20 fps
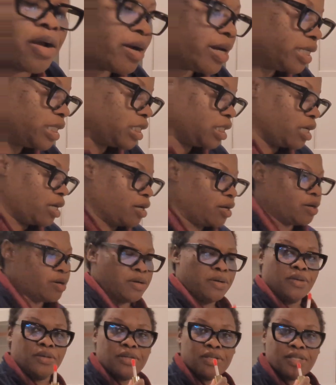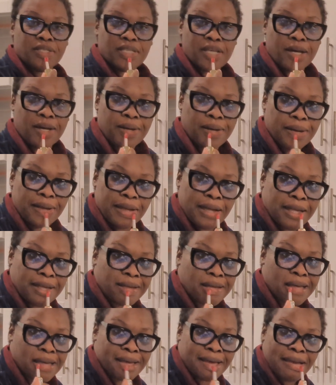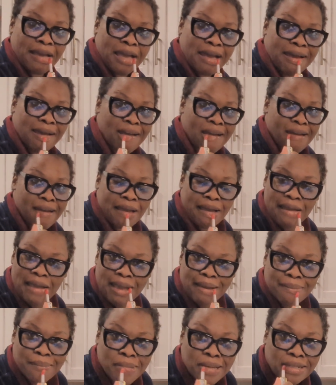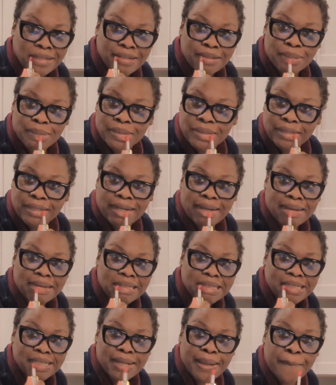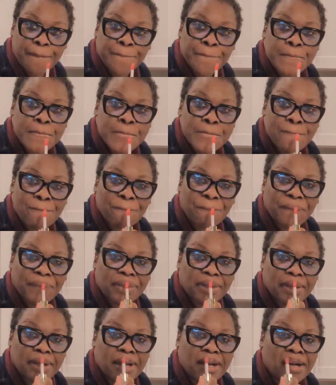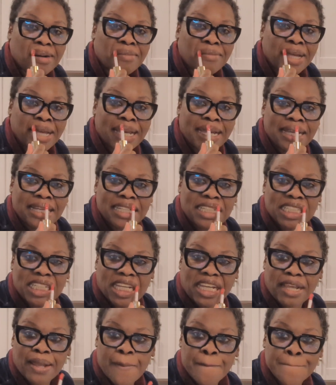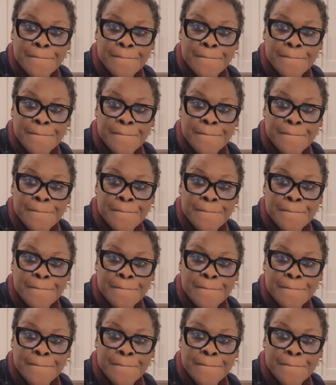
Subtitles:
All right, y'all. So my lips are ashy. I'm ashy.